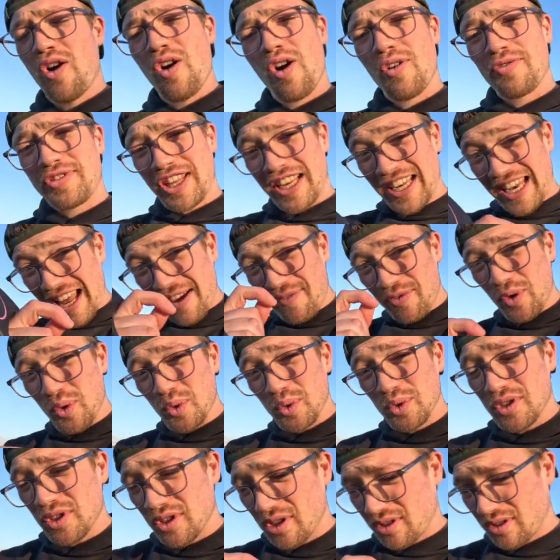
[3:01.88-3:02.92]
of the
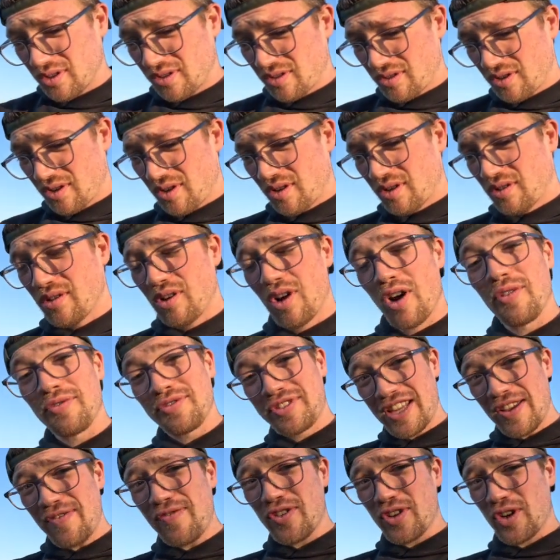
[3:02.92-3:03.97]
levels of
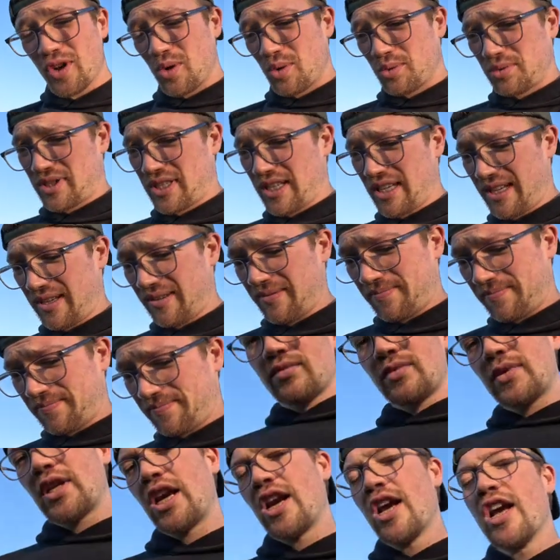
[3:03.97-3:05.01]
difficulty.
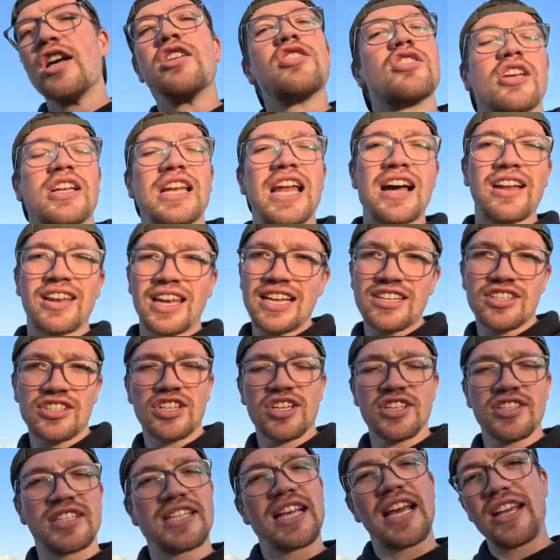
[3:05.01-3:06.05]
So now let's
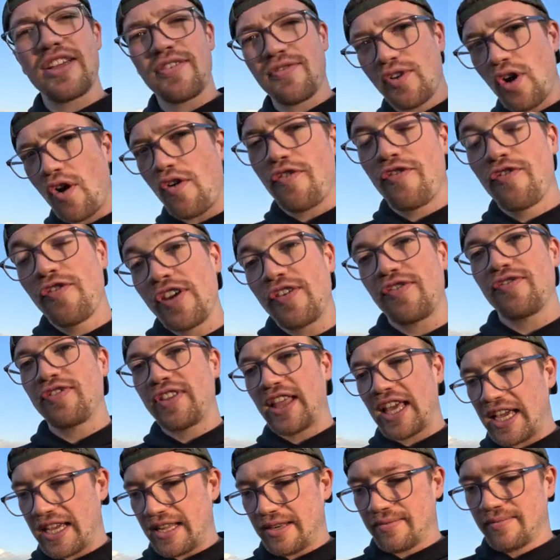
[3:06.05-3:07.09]
just say you've got
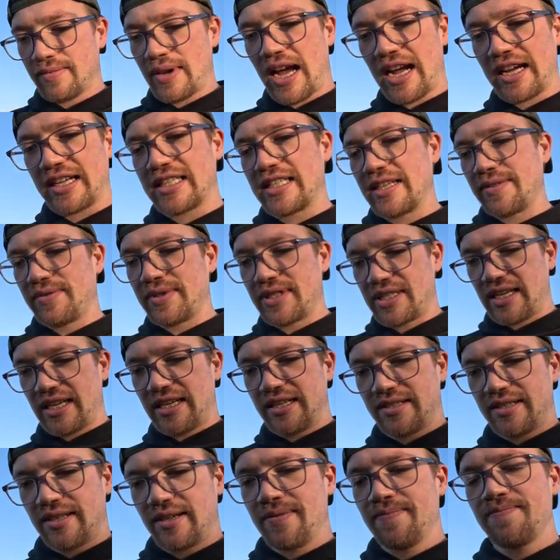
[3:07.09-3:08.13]
15
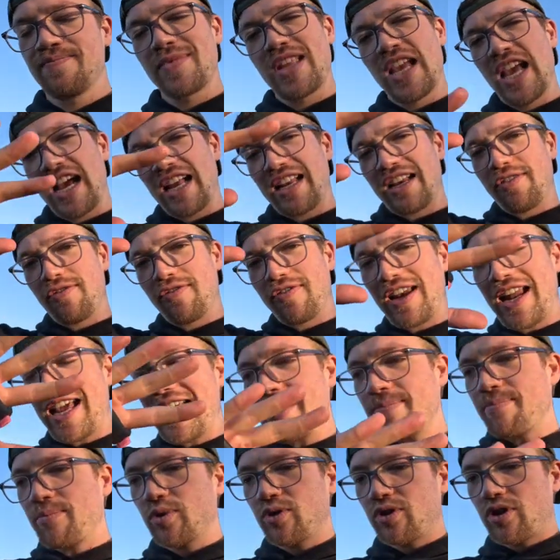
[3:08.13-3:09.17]
activities and you've
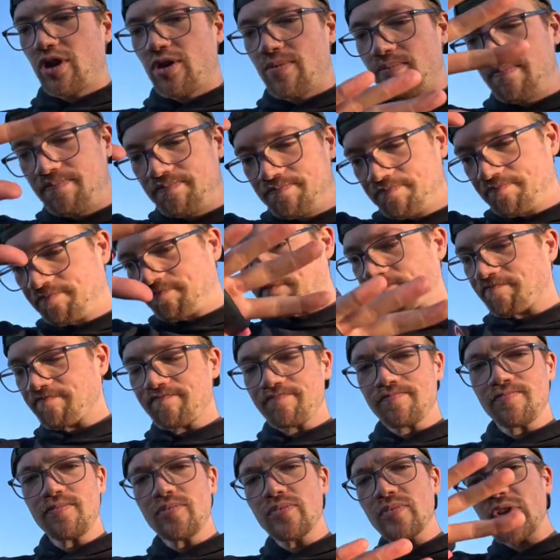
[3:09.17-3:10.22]
labelled them
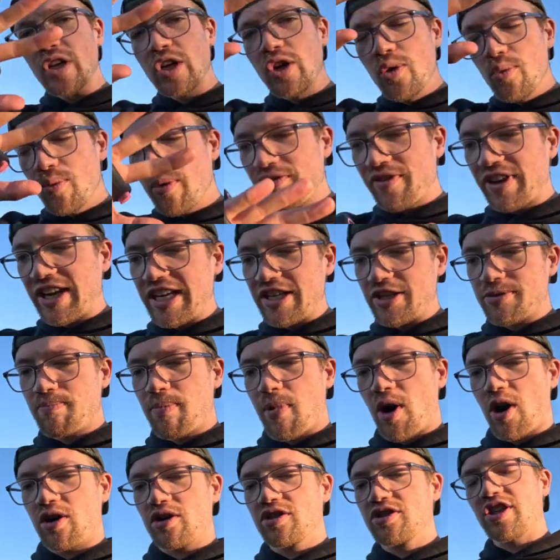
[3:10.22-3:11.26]
within each
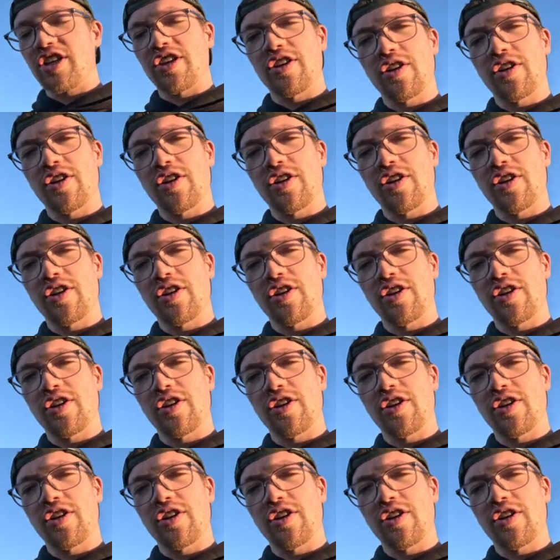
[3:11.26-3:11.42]
box. So